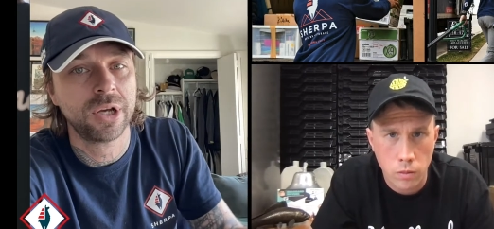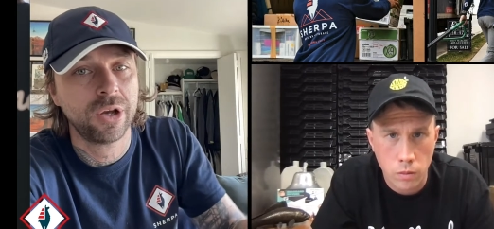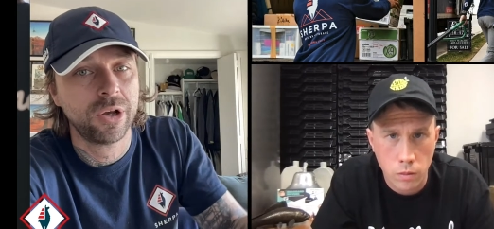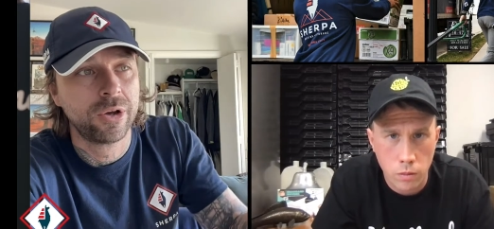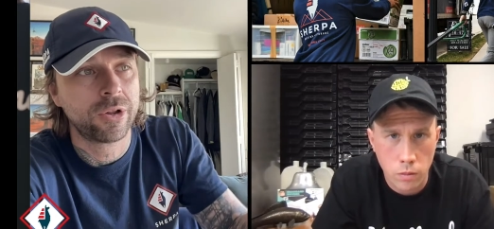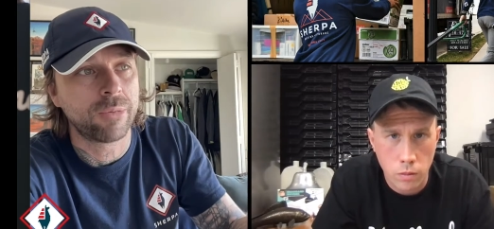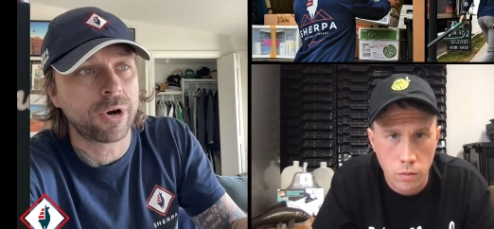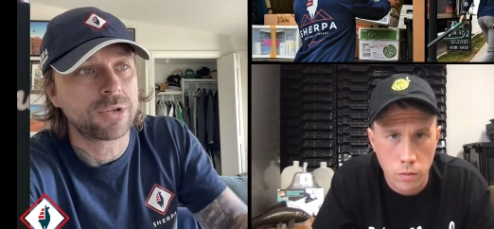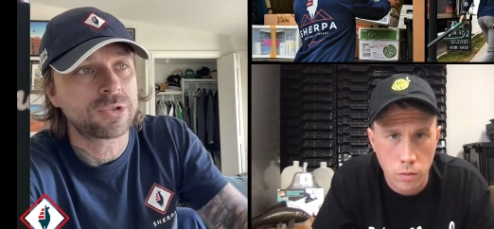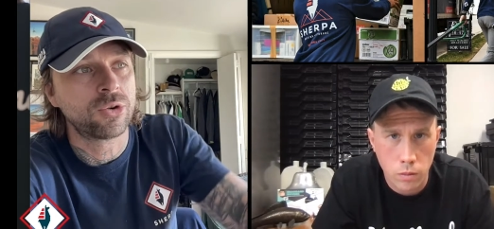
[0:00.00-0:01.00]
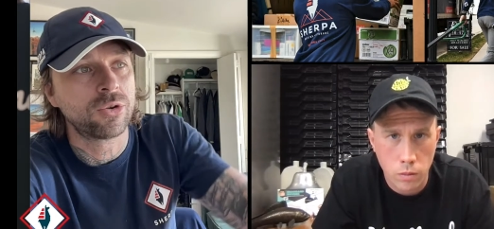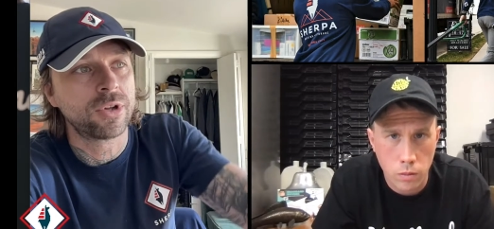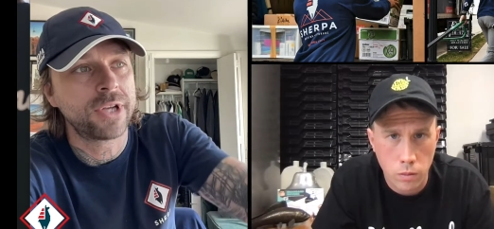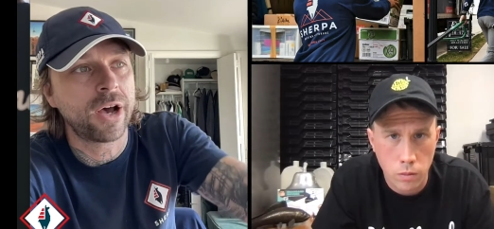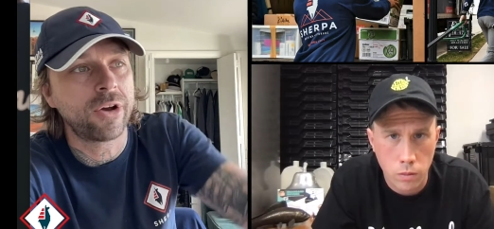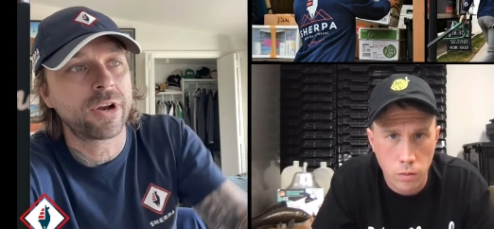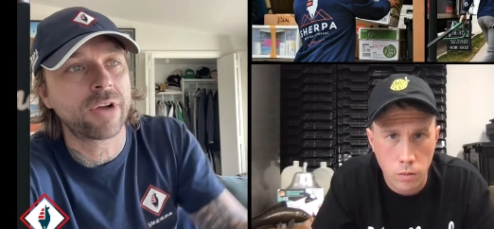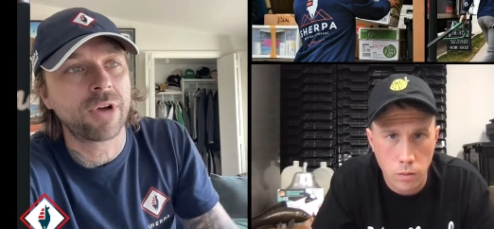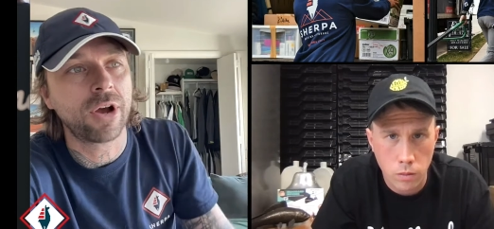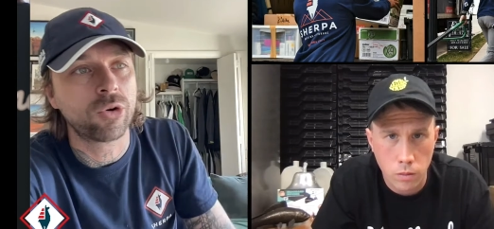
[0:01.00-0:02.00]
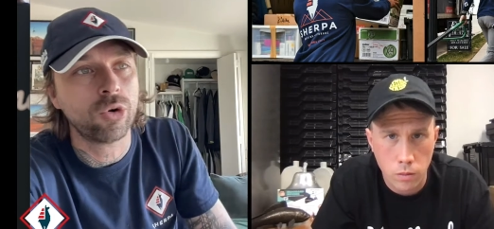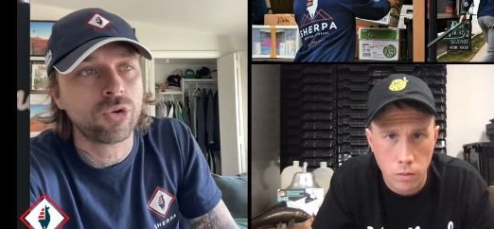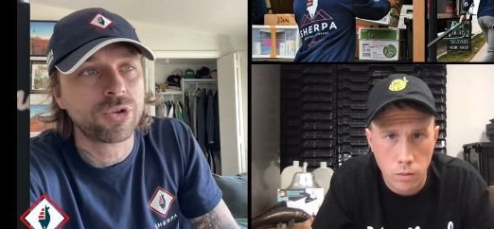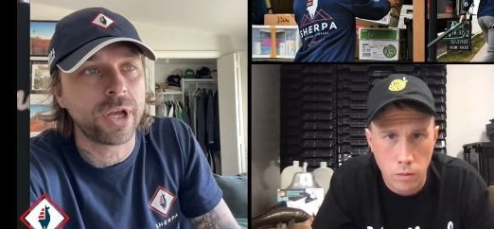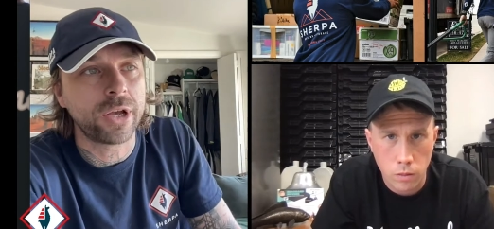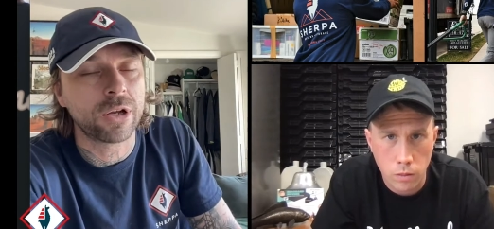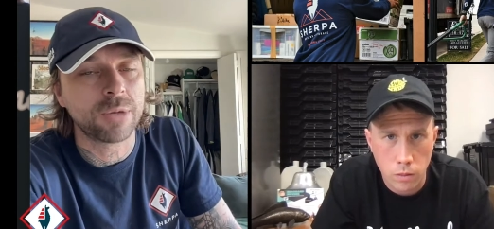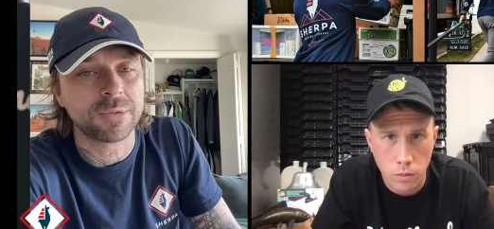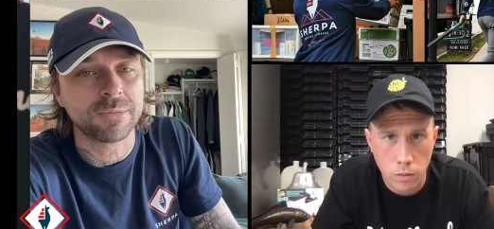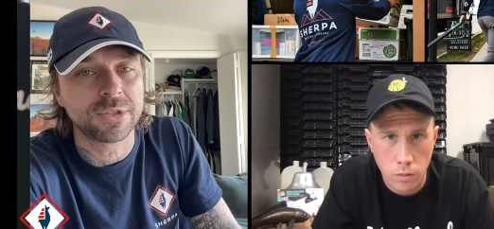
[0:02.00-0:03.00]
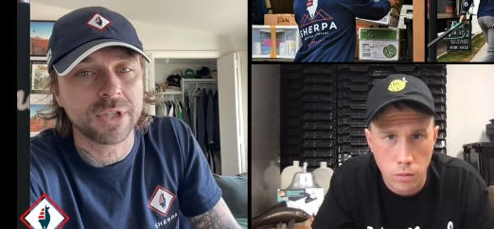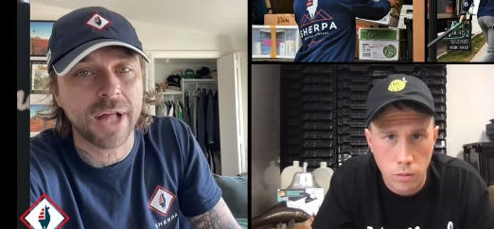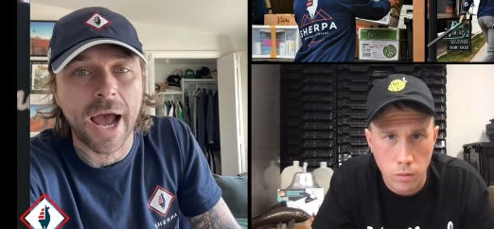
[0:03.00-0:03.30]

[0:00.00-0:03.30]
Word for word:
Speaker 1: the market's cooling down, and i got Google taking up some slack.